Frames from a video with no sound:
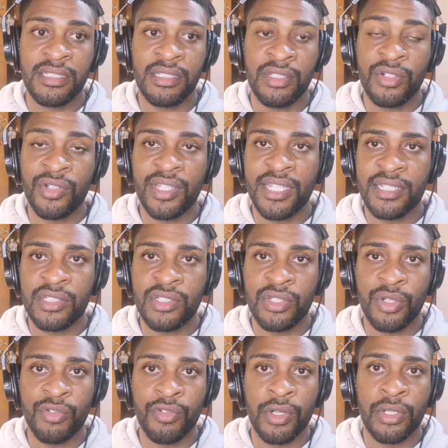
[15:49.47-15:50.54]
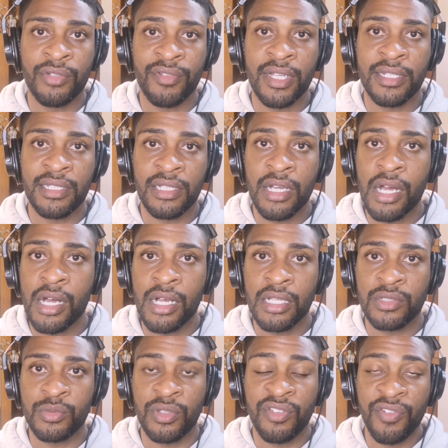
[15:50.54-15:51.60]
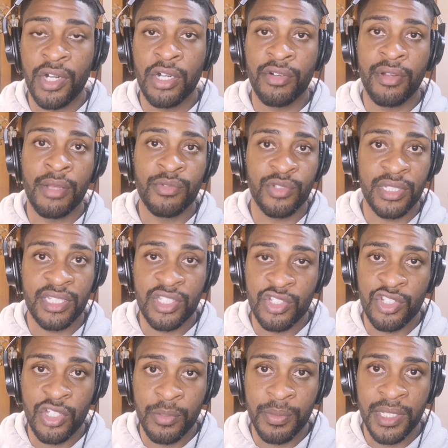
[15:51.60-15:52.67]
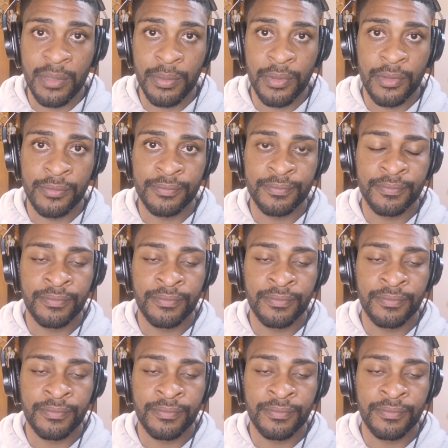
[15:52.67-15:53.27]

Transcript: young kids who are rolling around in cars with firearms ready to shoot people,